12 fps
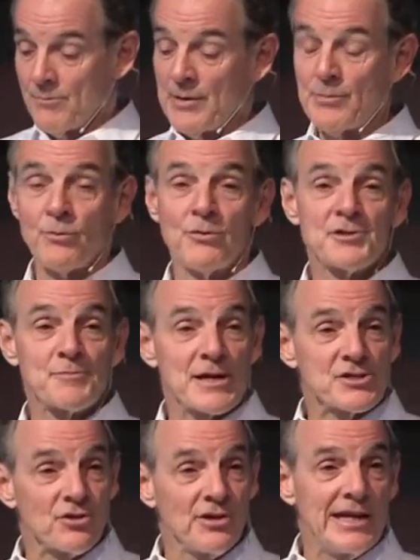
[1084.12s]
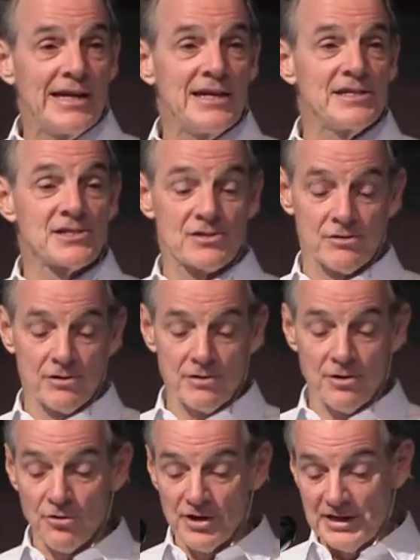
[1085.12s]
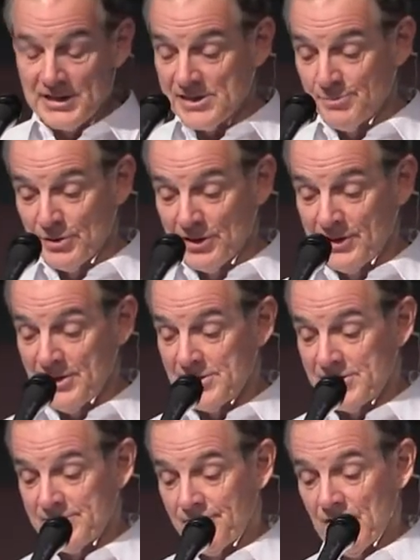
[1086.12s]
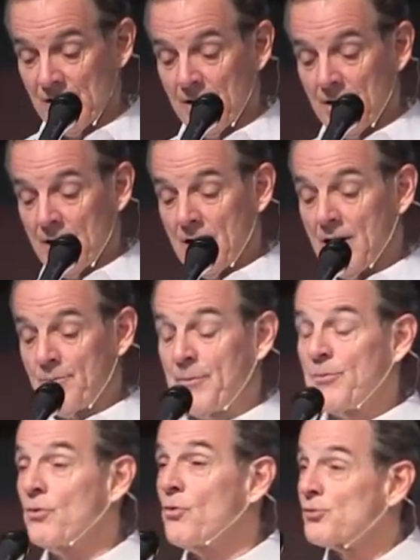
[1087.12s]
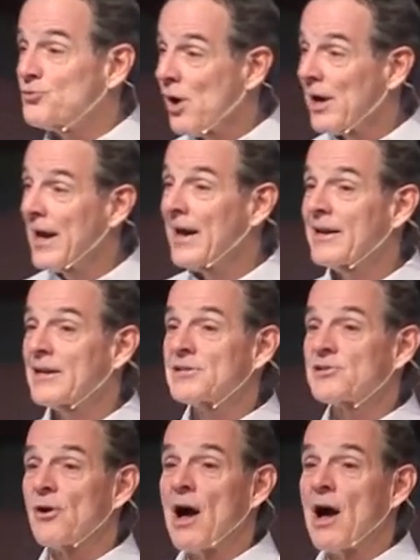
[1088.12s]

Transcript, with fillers: people with special needs or learning disabilities, uh, people who are drug addicts